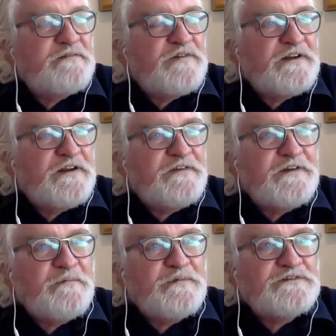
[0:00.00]
i I done the
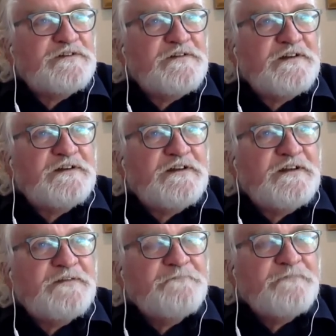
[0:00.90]
numbers
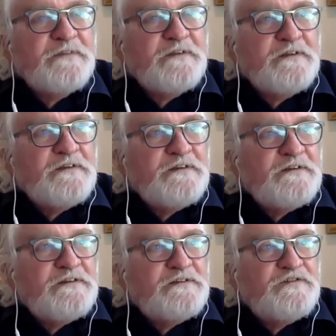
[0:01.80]
correctly.
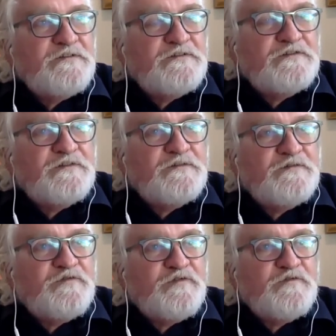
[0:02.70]
Two, two,
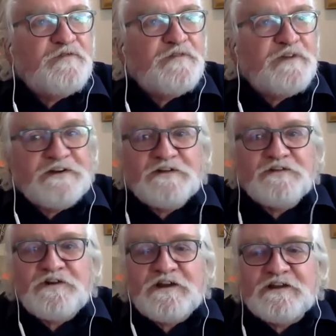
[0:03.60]
four, if I did
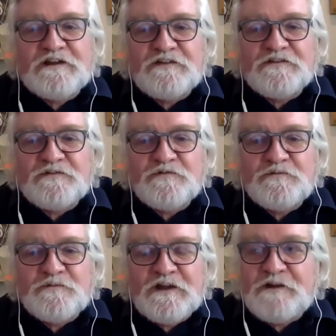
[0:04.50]
three gigs, it
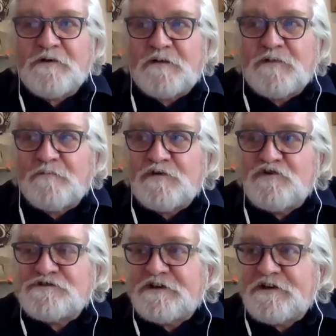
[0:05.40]
would be, anyway, I'm, I'm
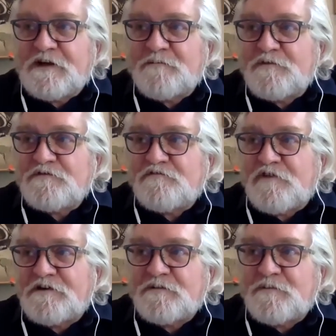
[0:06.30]
using a number of
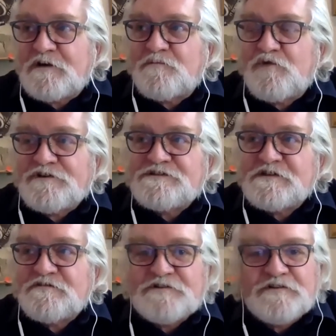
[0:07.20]
round about
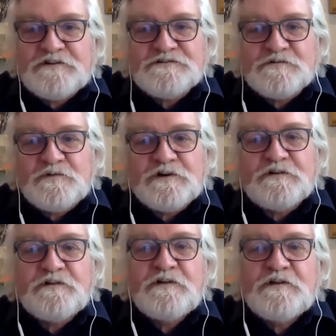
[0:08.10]
$0.7 a
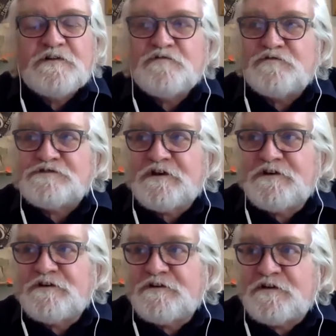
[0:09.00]
watt for
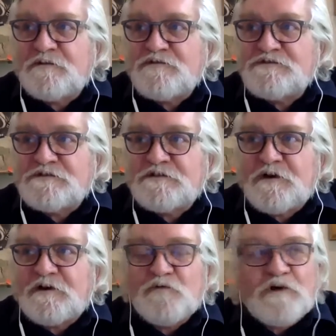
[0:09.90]
solar, and I'm using
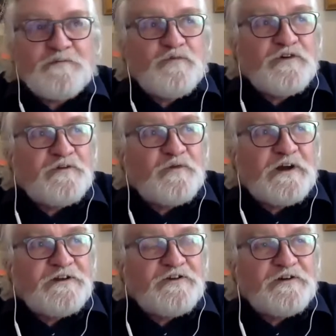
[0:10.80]
about
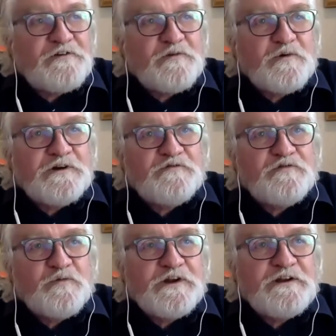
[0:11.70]
$1.1 a watt
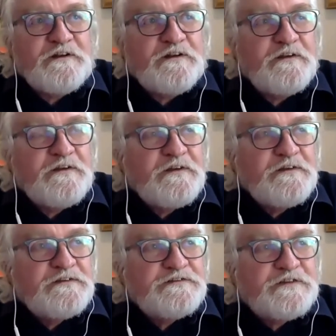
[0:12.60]
for wind.
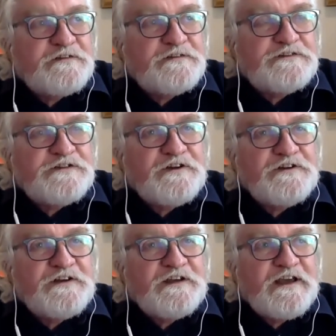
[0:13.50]
So the
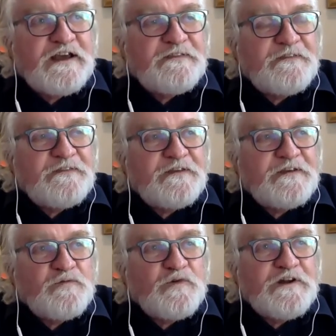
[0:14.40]
solar and
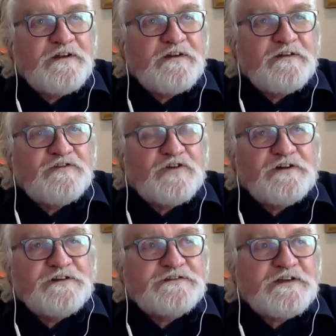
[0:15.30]
the wind
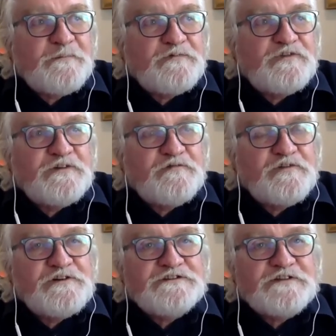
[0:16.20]
dollars come to a
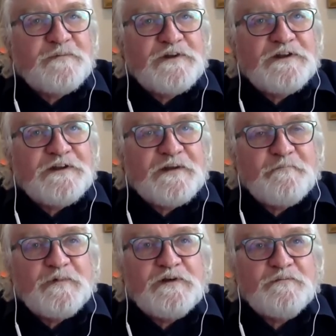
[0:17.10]
very similar
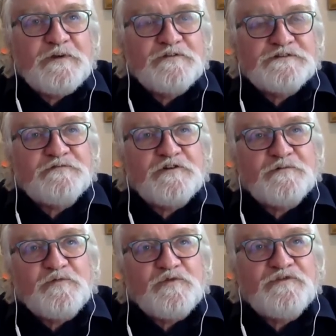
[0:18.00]
number because I've
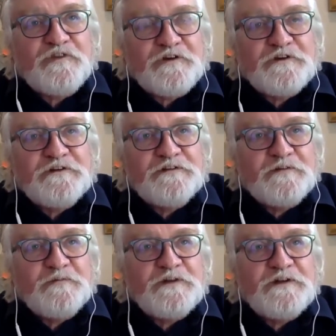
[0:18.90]
got more solar
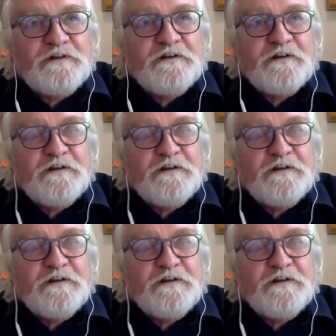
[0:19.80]
than wind.